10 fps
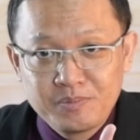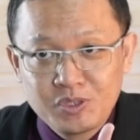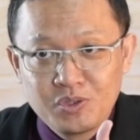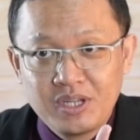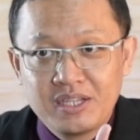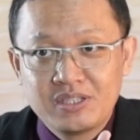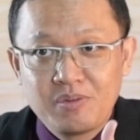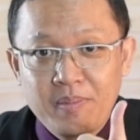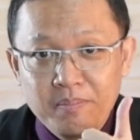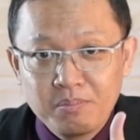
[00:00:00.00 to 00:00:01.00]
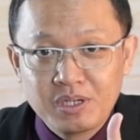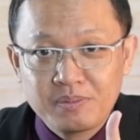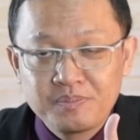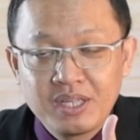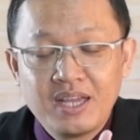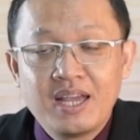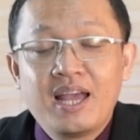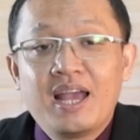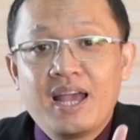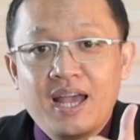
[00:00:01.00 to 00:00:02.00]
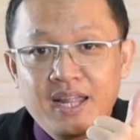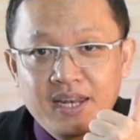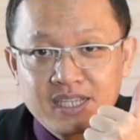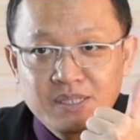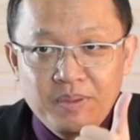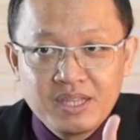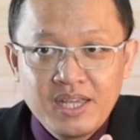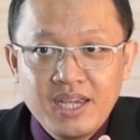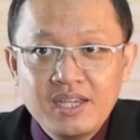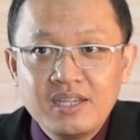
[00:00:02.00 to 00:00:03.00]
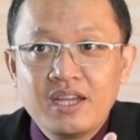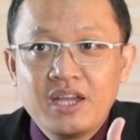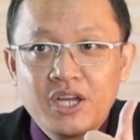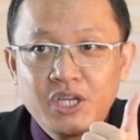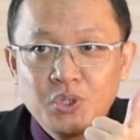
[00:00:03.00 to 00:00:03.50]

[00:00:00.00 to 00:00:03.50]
Students, remember, next meeting,